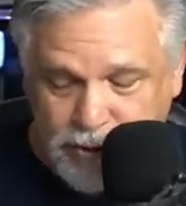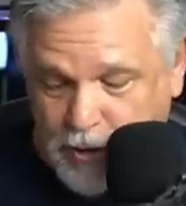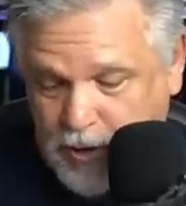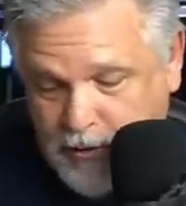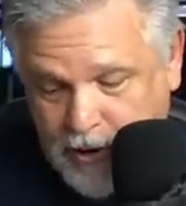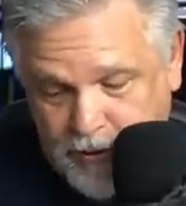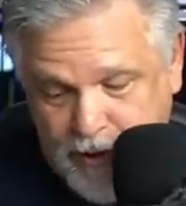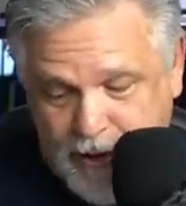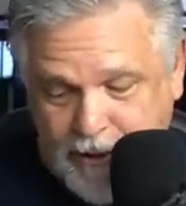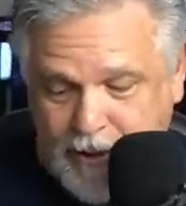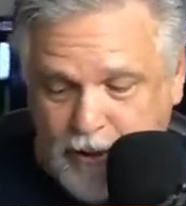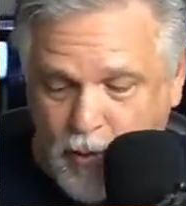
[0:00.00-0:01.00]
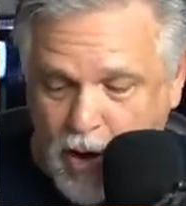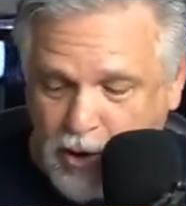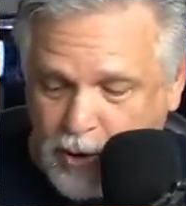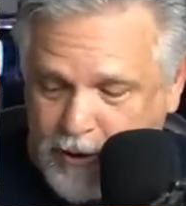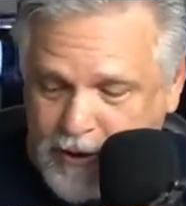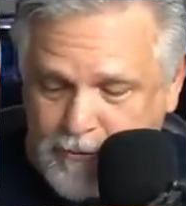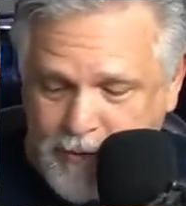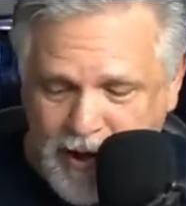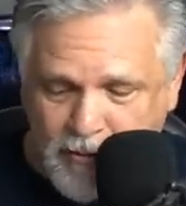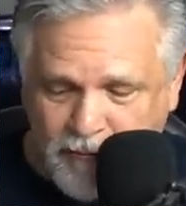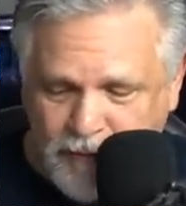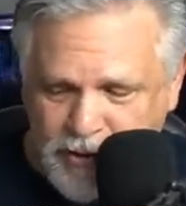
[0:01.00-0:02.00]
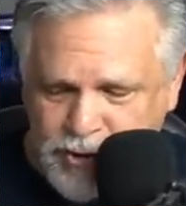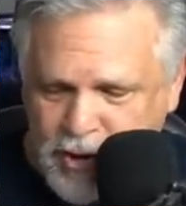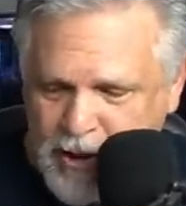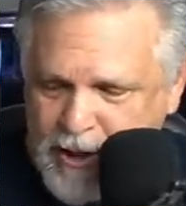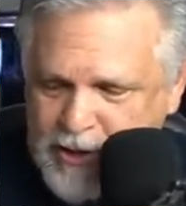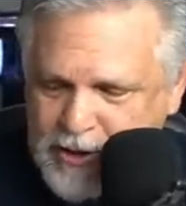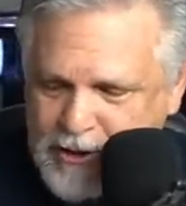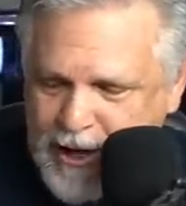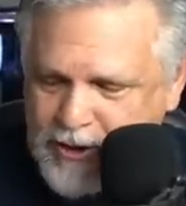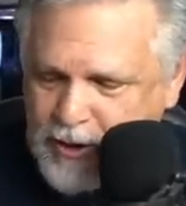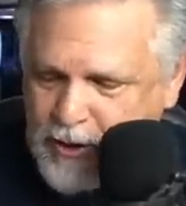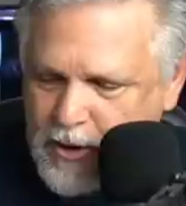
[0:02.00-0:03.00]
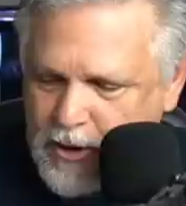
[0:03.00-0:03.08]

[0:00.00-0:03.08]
So here we hear that again, wrong or incompatible fish together